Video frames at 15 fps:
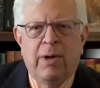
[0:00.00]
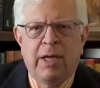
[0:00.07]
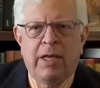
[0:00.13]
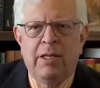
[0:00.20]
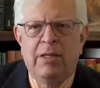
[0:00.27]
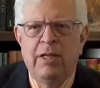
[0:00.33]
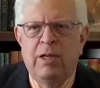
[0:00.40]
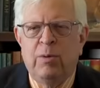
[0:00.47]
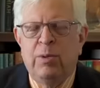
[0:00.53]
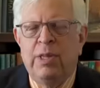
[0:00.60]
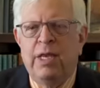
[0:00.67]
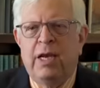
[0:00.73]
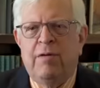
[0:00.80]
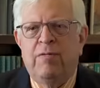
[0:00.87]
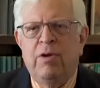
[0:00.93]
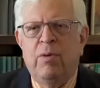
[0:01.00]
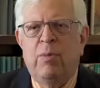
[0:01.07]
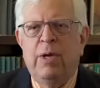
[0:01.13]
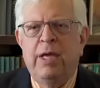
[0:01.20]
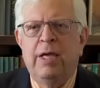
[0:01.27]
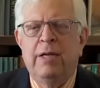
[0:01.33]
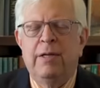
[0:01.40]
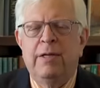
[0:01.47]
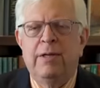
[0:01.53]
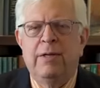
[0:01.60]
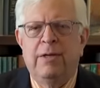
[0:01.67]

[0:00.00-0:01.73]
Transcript: I could deal with it every week